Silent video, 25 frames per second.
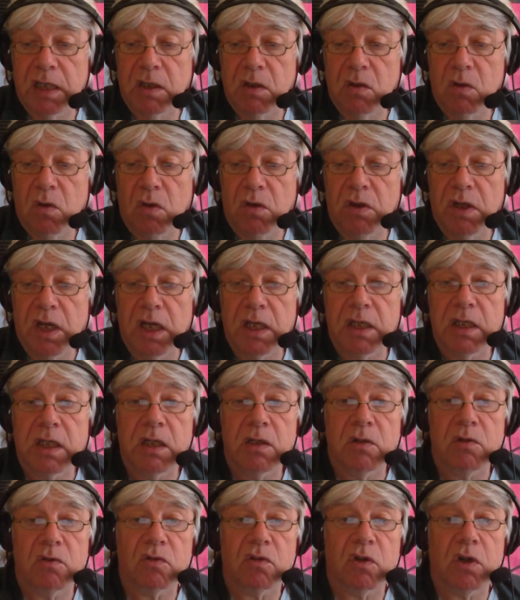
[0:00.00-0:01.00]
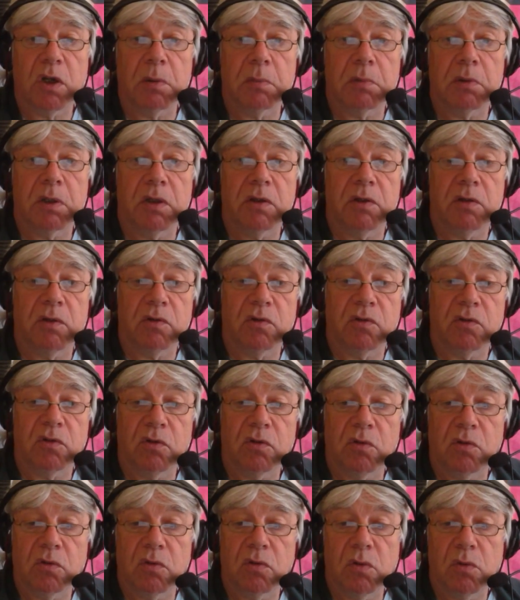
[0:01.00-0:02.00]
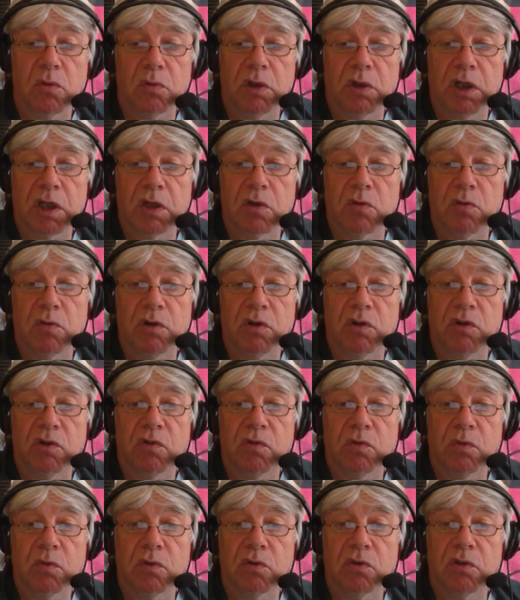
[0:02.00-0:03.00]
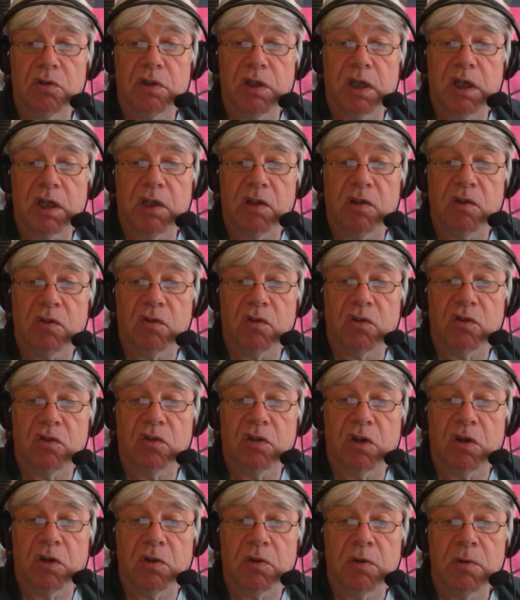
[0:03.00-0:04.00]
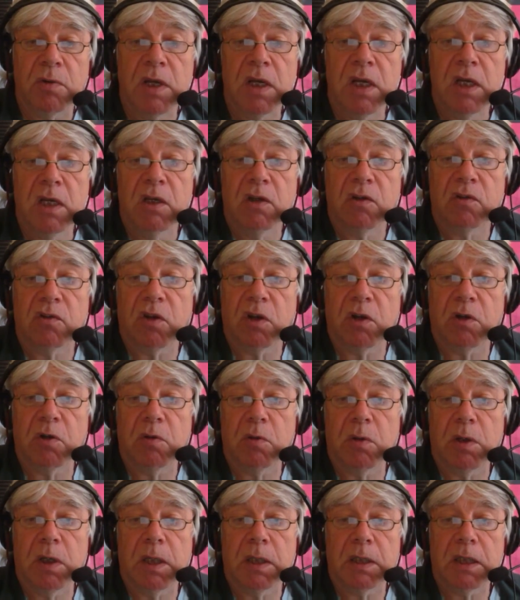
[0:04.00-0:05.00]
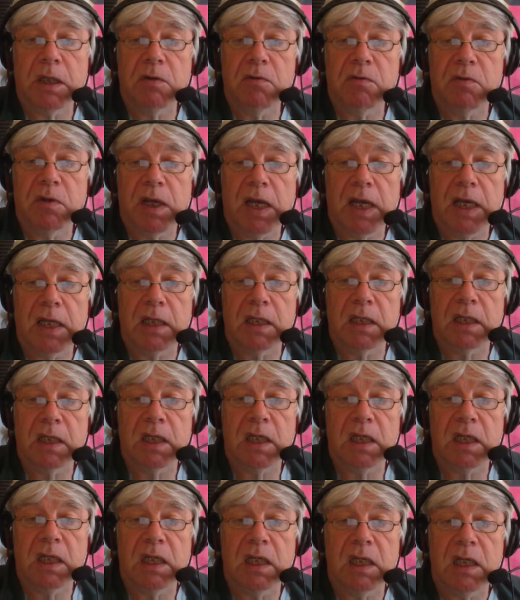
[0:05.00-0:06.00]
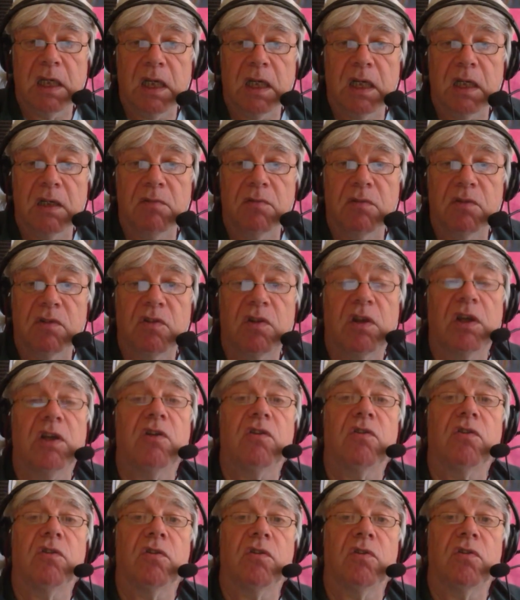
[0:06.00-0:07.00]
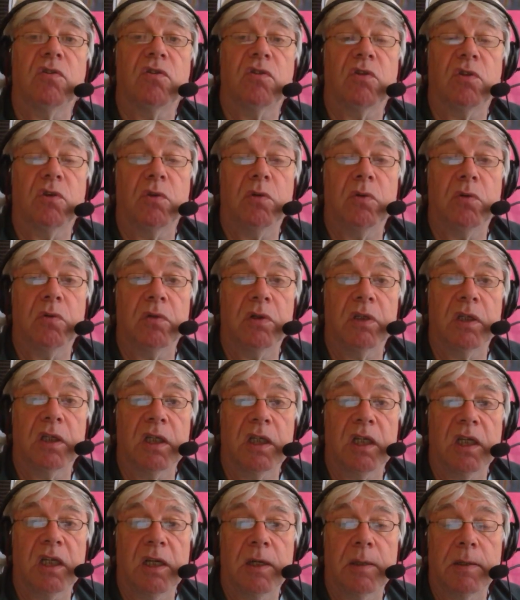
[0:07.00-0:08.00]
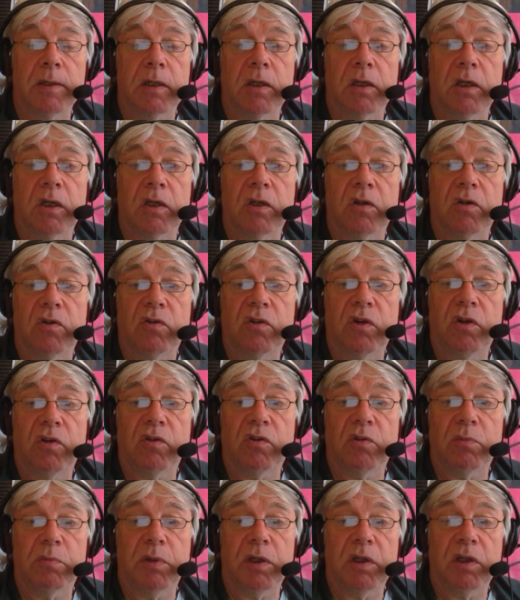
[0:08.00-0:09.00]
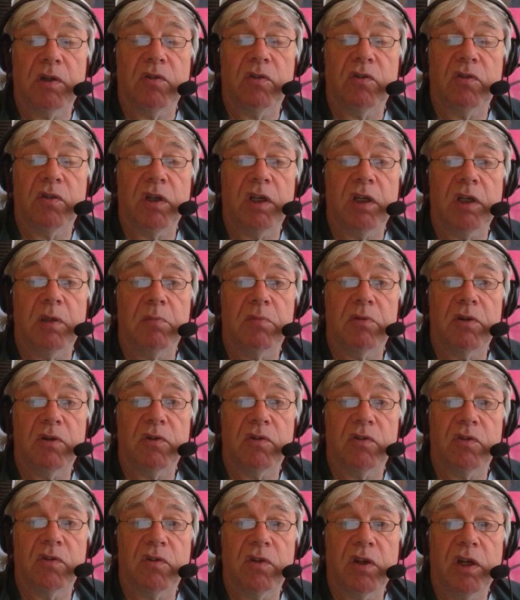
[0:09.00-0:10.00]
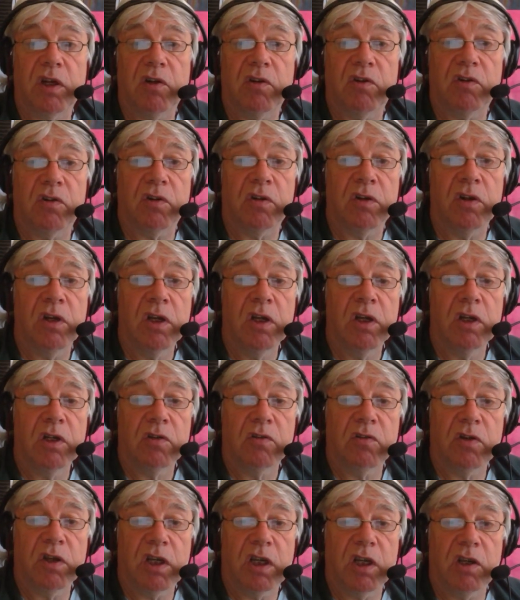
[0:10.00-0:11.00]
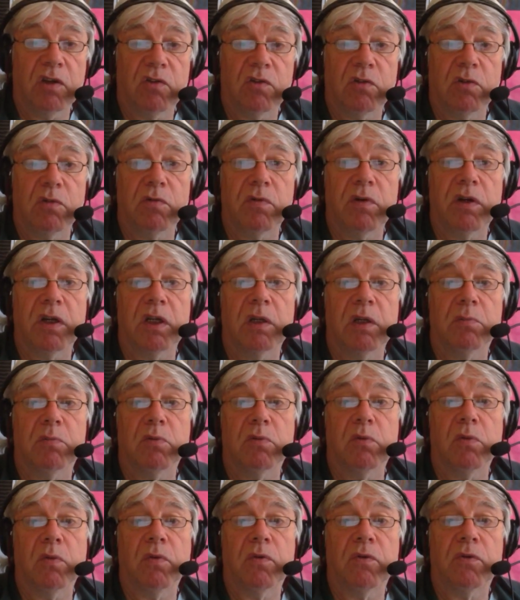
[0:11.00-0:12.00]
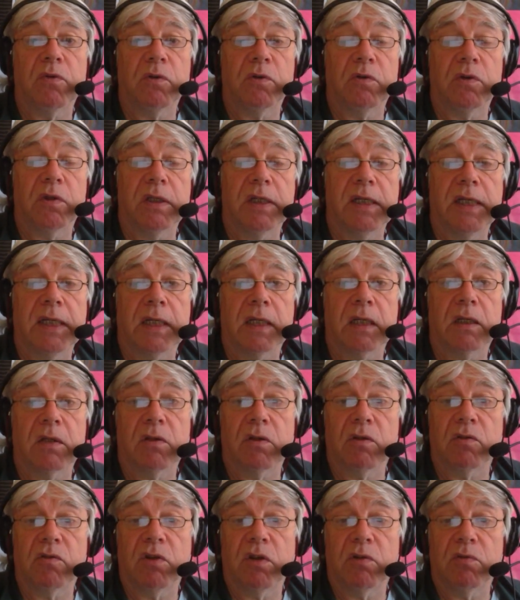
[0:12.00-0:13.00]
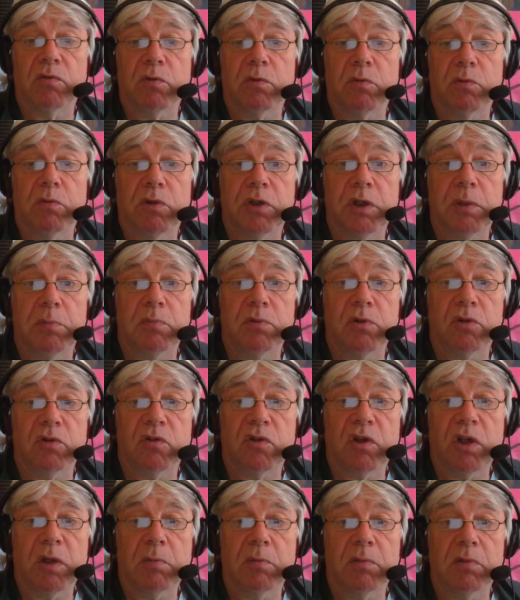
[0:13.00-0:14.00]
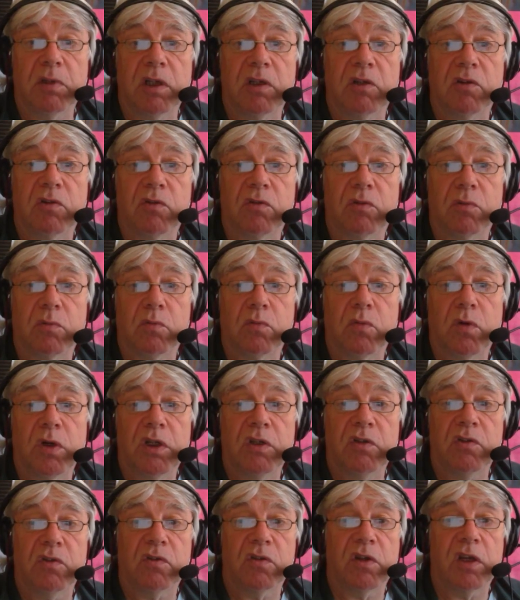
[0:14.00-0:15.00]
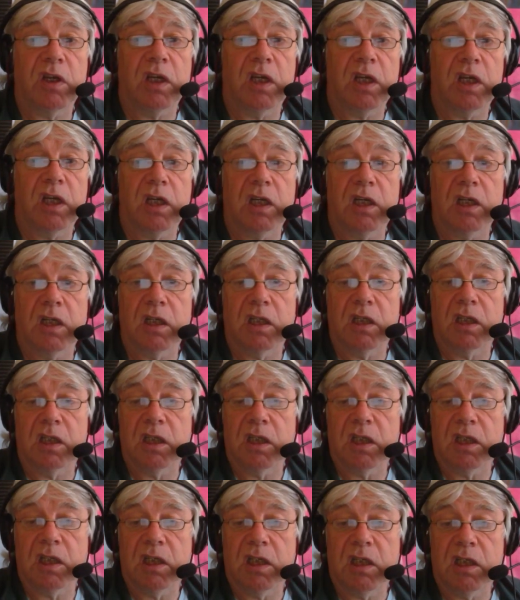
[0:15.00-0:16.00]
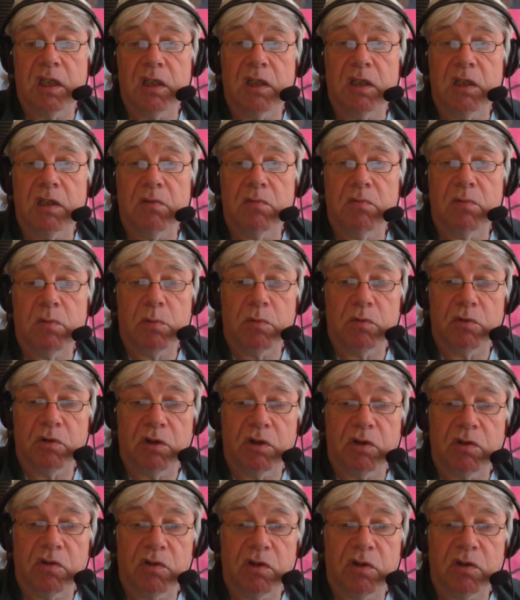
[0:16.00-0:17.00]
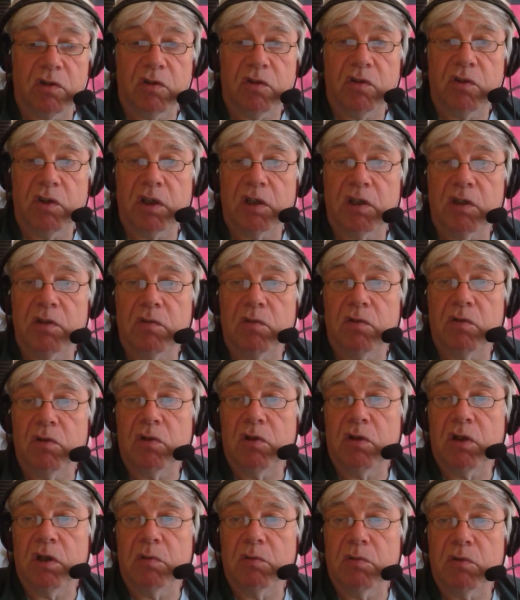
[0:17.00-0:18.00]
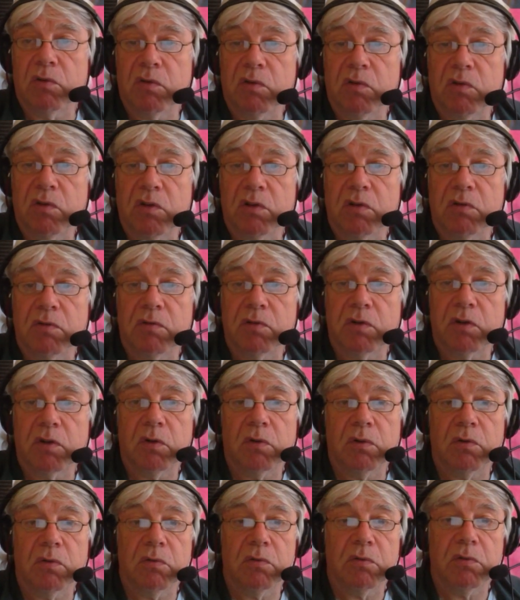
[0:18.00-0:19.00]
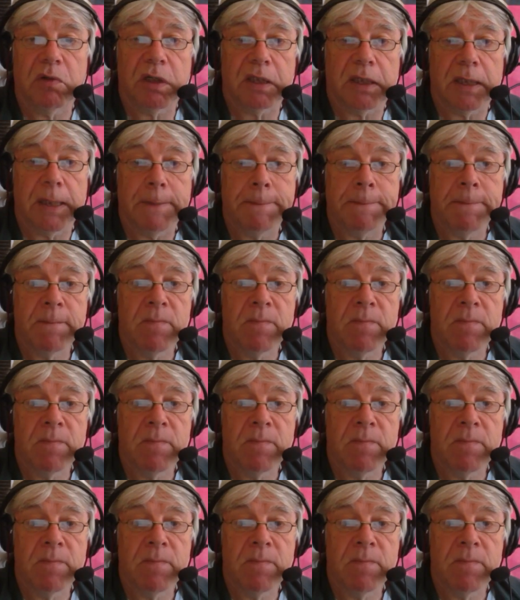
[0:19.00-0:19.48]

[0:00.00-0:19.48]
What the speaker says: And on that note, I'm going to call it quits for today's show. So don't forget the invitation to the Science of Being Seen presentation. Tickets are available through the link that I've already put up. It's Wednesday, the what was it? I said 6th of July, wasn't it? I've forgotten already.